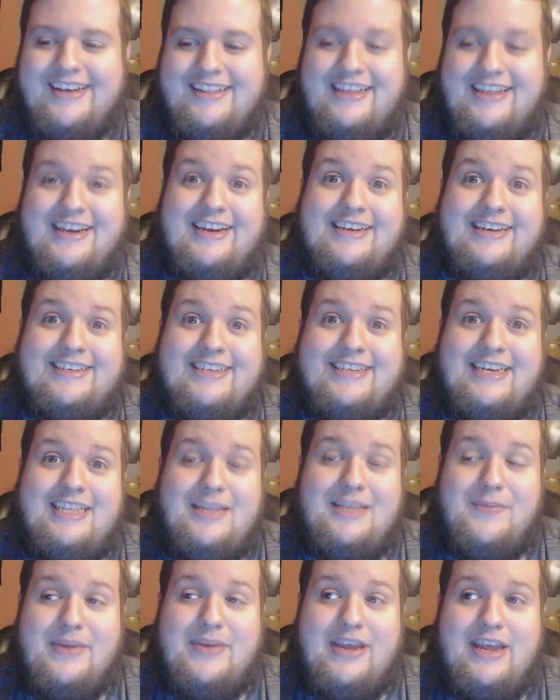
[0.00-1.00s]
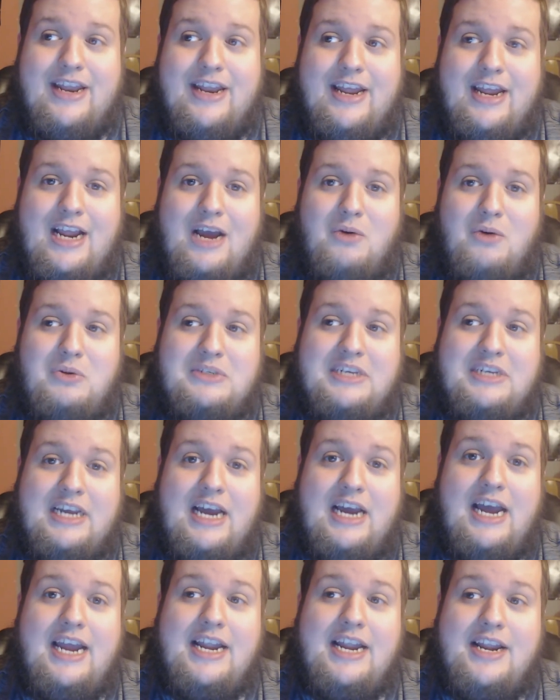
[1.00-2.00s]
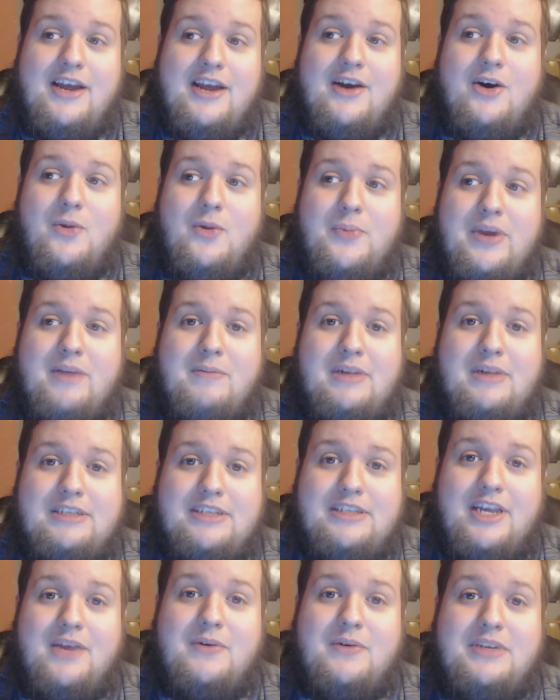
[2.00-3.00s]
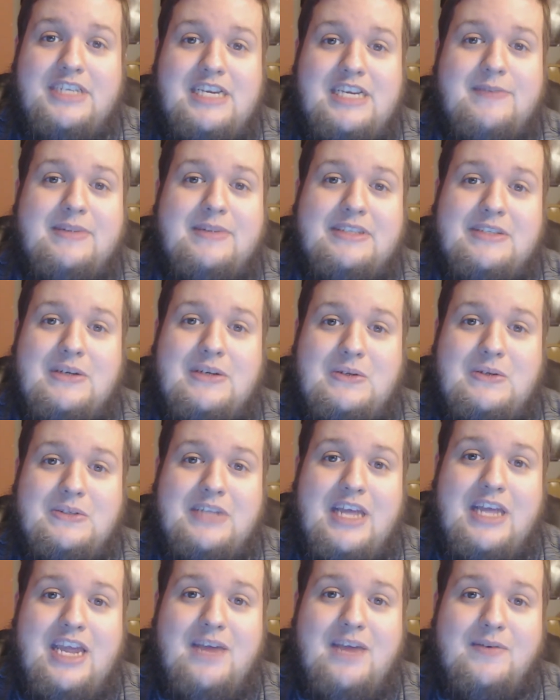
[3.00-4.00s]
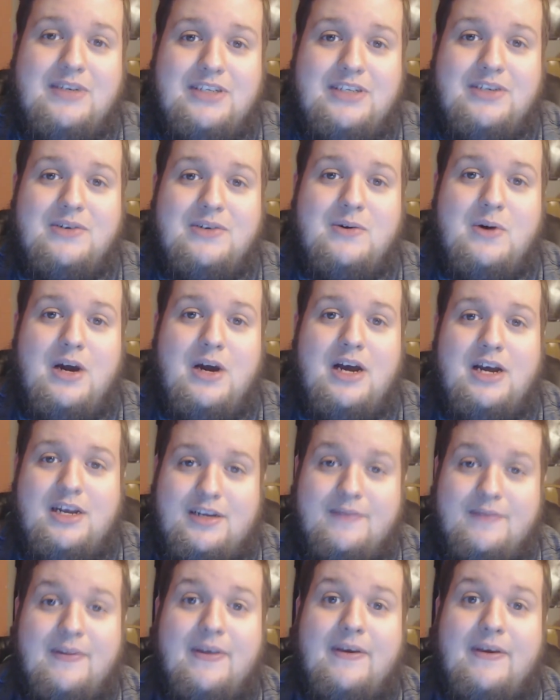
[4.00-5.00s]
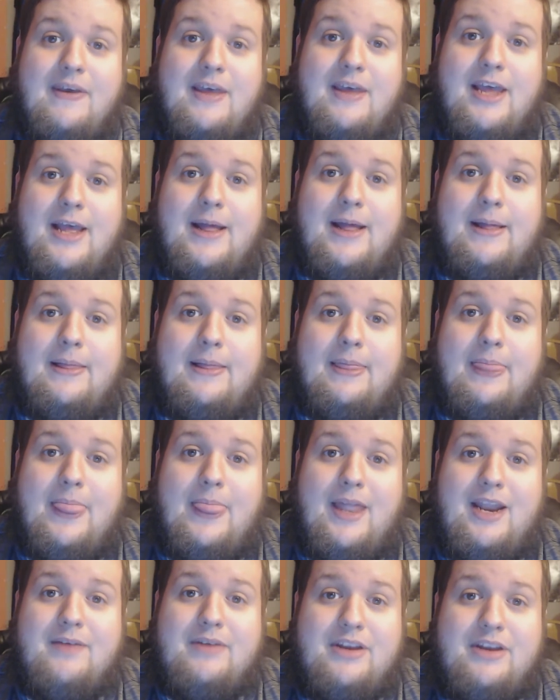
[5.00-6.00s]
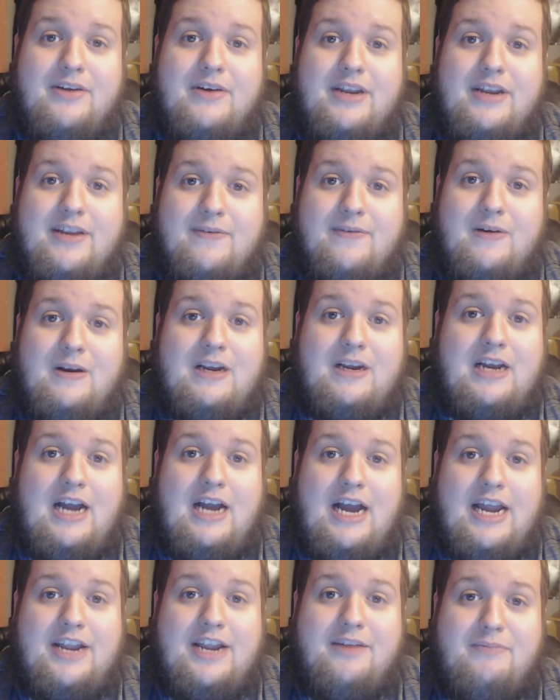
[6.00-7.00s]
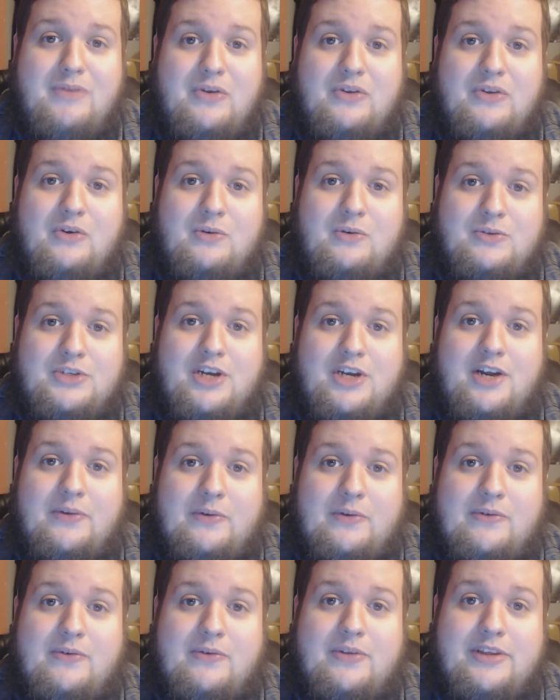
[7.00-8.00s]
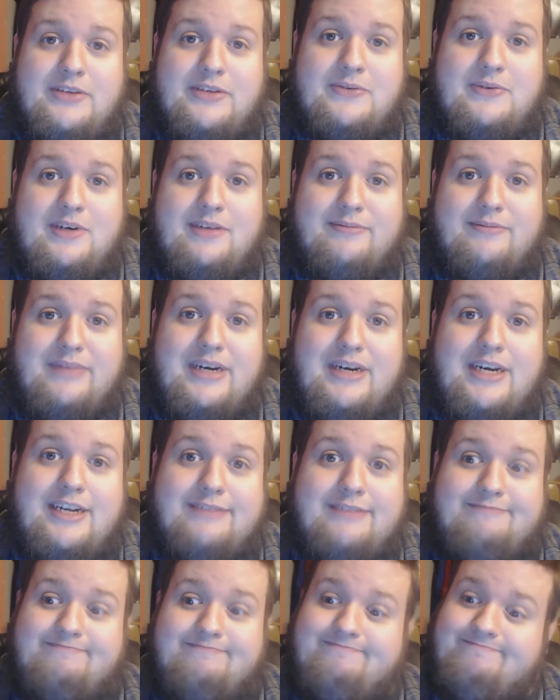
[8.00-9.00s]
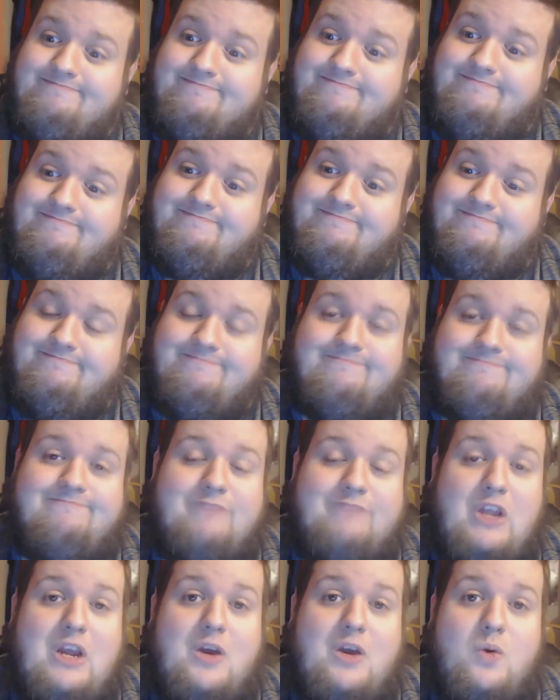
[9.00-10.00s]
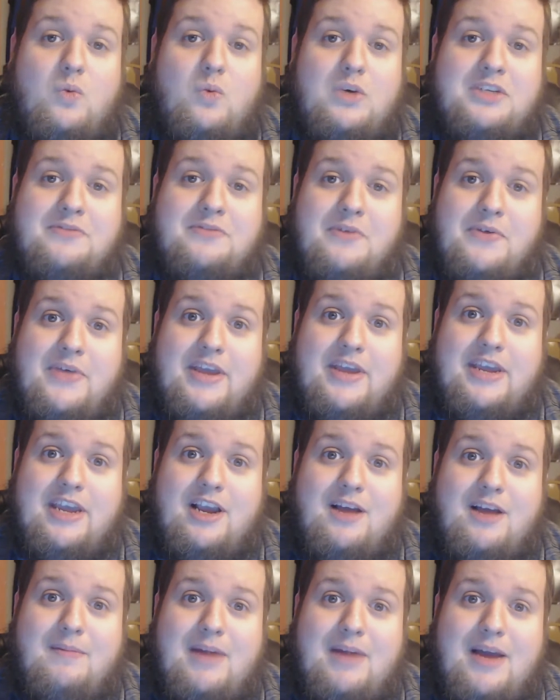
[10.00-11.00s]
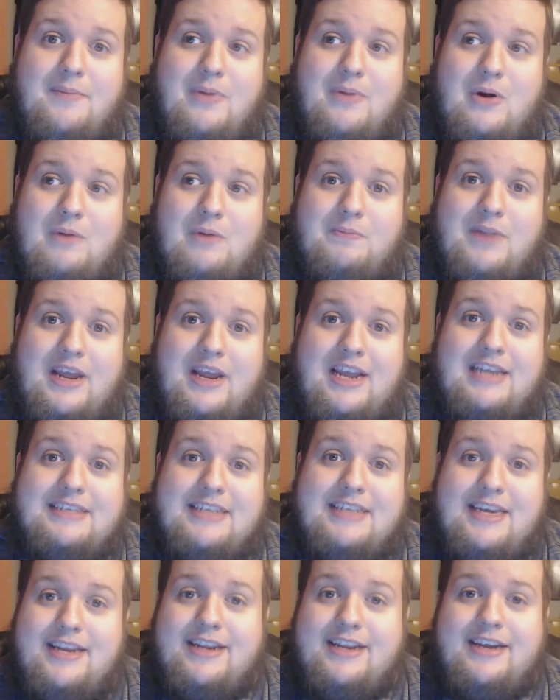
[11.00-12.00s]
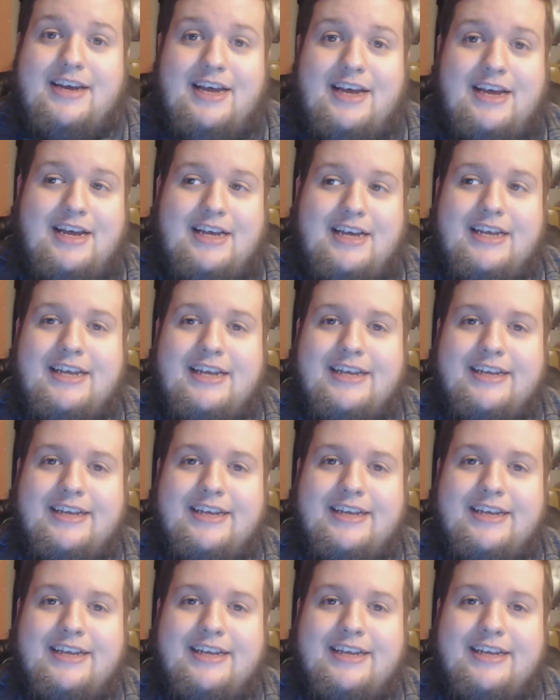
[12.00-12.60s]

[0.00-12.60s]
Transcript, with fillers: like I said in the beginning, I was kind of hoping, much like with Demon Souls, that he would do uh, that he would do a different kind of musical genre for this one, but wishful thinking on my part. Like I said, uh,